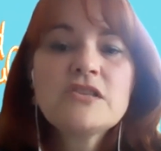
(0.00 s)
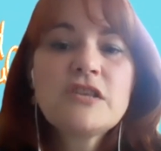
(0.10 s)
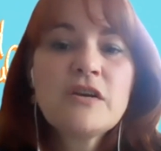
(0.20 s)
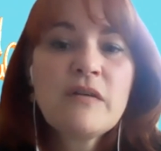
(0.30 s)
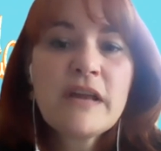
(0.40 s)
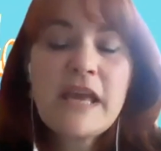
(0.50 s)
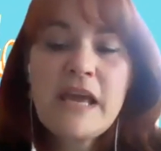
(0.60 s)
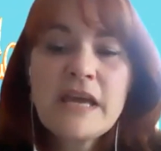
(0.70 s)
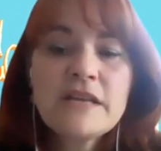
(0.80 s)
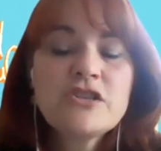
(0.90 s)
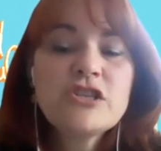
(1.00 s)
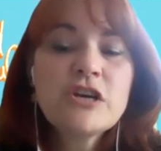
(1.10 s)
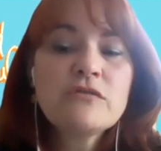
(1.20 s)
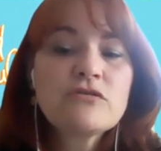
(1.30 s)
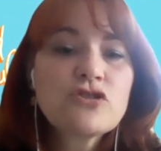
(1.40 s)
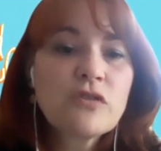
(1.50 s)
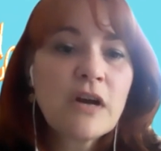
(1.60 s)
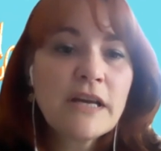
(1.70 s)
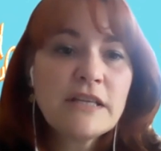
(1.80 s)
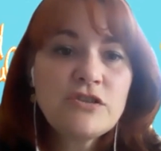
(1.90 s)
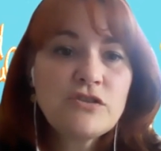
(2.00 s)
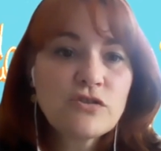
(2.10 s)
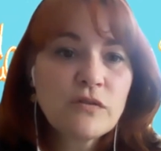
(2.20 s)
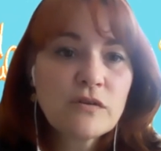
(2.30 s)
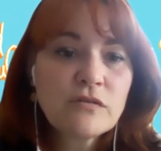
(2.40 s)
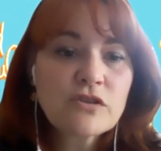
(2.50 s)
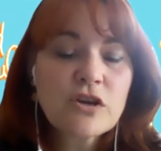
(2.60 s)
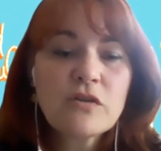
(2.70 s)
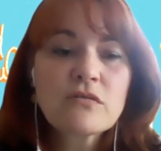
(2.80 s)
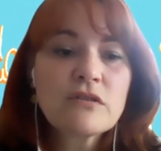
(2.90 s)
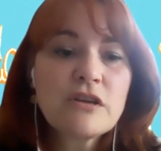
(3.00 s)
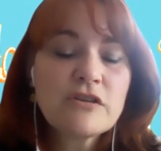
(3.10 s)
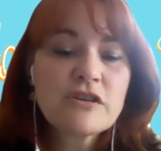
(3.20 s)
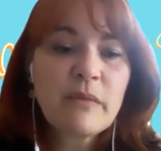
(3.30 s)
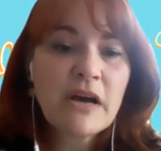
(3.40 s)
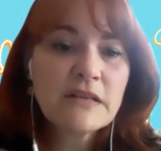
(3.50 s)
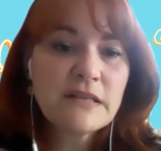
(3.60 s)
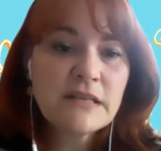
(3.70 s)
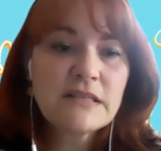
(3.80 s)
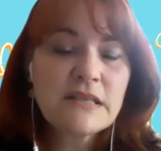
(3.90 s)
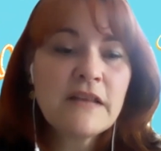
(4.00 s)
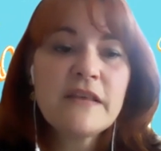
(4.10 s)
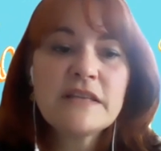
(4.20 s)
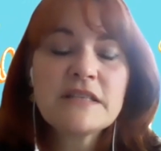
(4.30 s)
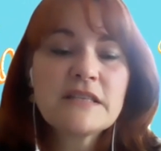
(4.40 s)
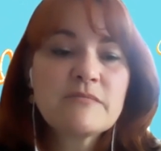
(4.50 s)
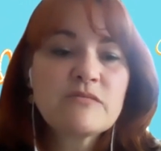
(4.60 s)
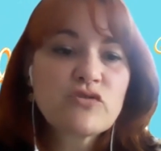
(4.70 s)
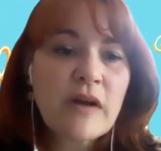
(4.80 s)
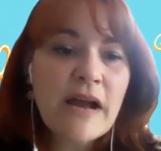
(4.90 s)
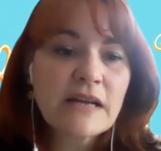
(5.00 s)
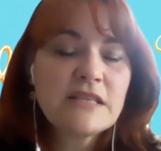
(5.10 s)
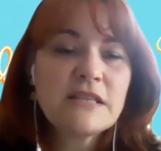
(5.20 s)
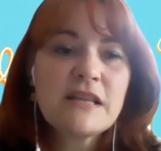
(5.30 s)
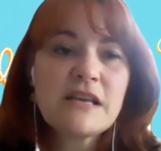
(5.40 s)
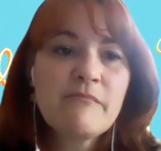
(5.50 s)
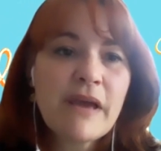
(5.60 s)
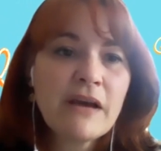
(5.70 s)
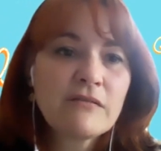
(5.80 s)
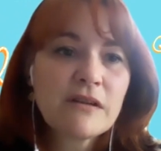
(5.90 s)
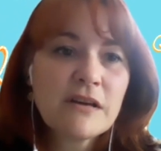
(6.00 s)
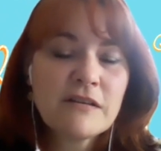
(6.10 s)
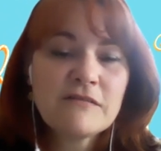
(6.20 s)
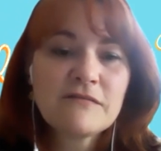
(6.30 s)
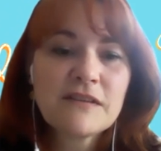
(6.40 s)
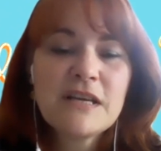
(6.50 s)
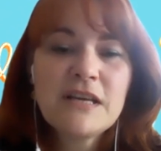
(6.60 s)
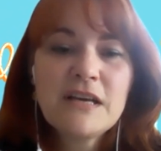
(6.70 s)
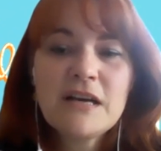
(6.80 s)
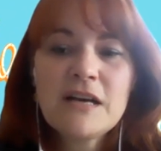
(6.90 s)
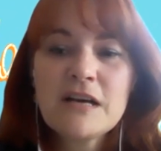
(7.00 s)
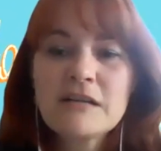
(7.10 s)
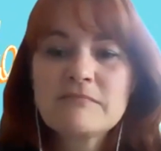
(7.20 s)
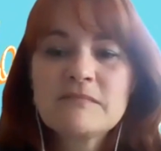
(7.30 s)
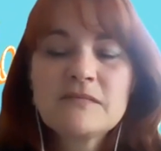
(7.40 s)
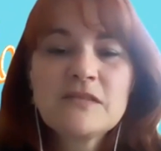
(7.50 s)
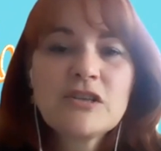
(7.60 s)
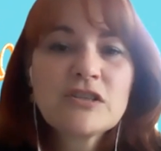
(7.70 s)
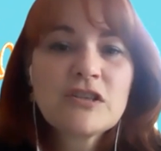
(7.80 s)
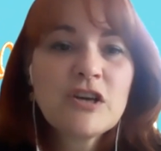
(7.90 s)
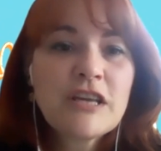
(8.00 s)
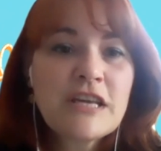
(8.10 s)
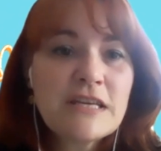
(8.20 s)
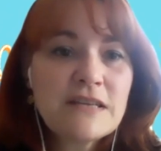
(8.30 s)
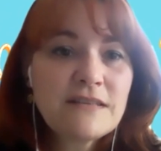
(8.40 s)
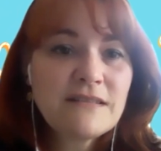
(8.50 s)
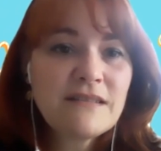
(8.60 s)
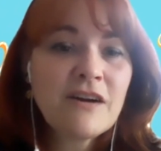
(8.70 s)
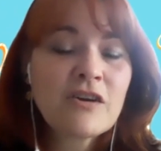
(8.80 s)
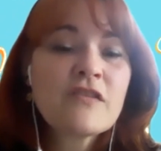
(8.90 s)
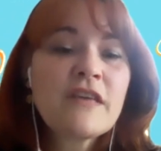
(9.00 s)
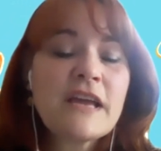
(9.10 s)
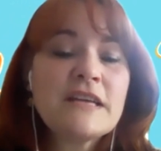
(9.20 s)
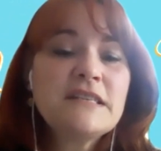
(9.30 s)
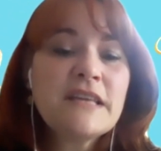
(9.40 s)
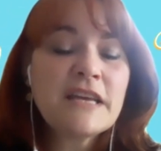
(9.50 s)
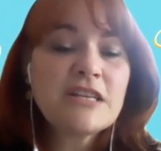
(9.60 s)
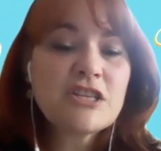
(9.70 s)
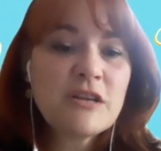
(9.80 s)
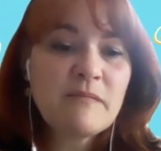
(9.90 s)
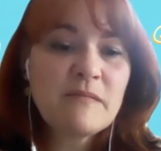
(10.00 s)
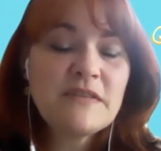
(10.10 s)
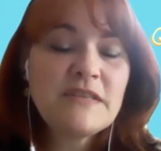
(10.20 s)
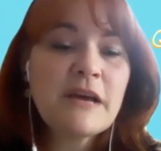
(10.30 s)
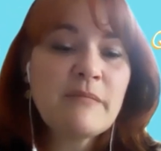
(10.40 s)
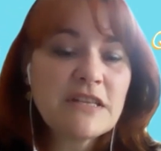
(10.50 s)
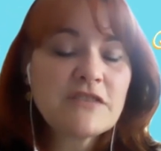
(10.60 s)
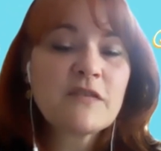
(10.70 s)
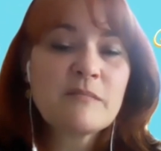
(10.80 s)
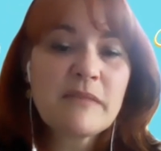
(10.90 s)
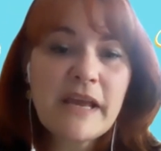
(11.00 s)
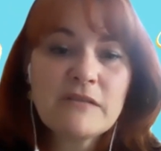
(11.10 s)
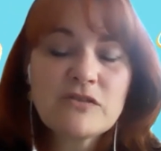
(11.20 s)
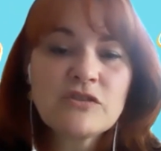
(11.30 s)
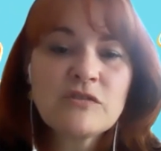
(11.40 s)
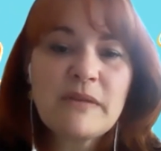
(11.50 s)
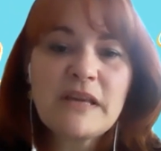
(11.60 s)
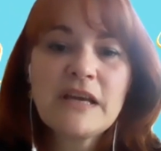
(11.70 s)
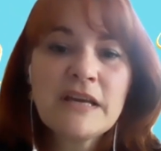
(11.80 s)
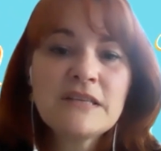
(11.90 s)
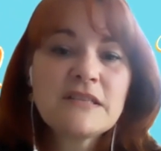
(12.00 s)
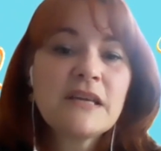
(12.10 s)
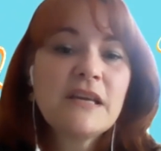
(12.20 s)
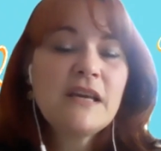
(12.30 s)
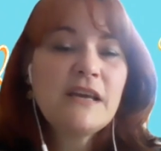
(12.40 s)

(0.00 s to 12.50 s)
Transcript: So again, don't try to total your deposits and then subtract the amount of cookies or the ACH debits from council, because